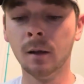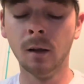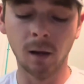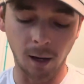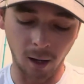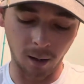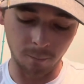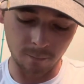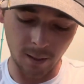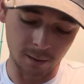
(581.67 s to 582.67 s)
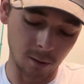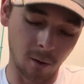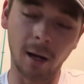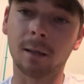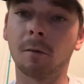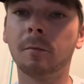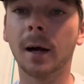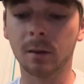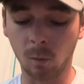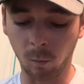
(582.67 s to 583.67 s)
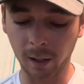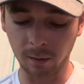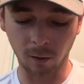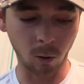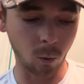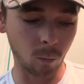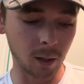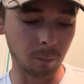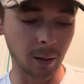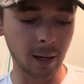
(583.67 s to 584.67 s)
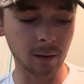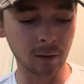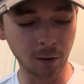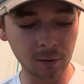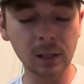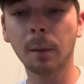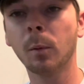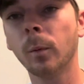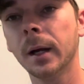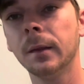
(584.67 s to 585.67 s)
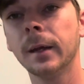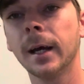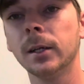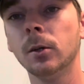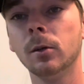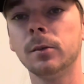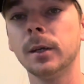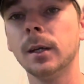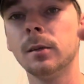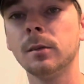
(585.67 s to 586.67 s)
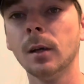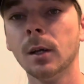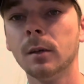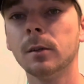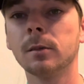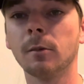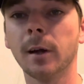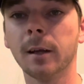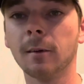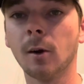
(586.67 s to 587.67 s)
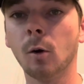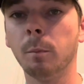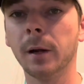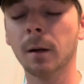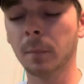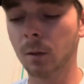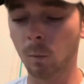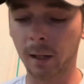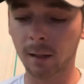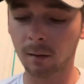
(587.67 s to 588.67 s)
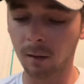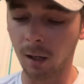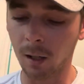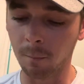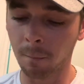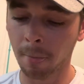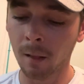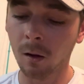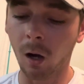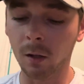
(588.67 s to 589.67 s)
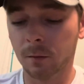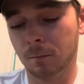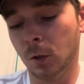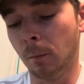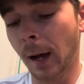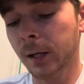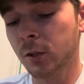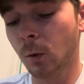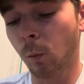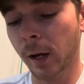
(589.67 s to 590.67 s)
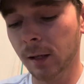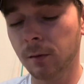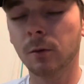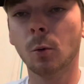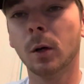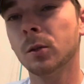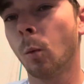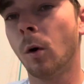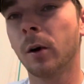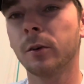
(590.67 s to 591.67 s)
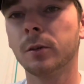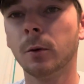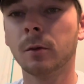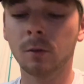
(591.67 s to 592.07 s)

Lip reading: And you don't have to fight the weight the whole way back. Another type of weight that I use is just a regular old pyramid weight. You match your weights to what the water's doing.